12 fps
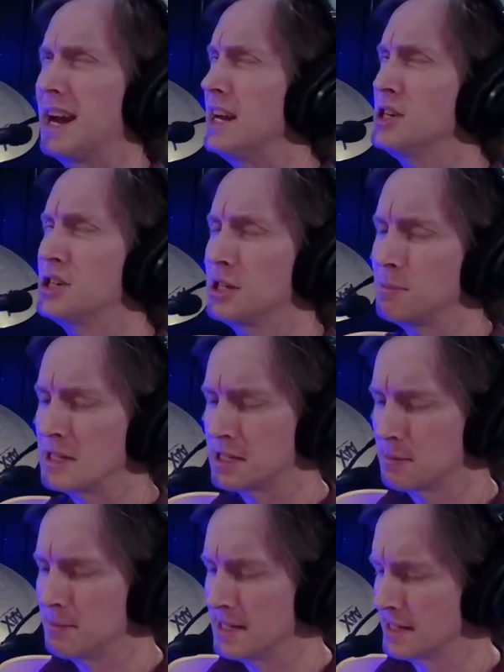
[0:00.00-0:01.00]
and Jimmy
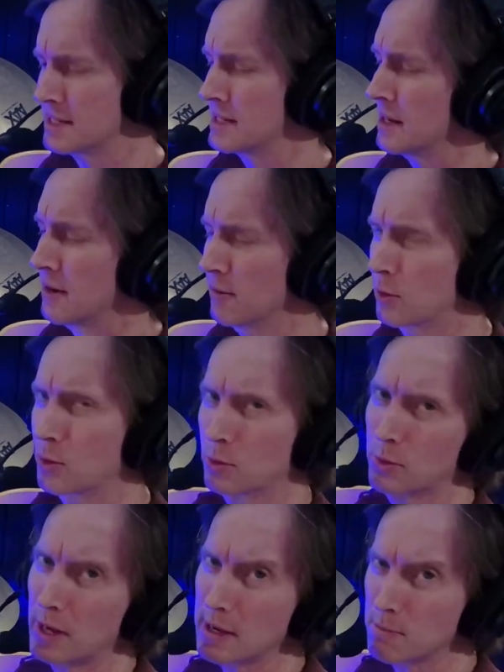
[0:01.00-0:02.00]
Smits. Great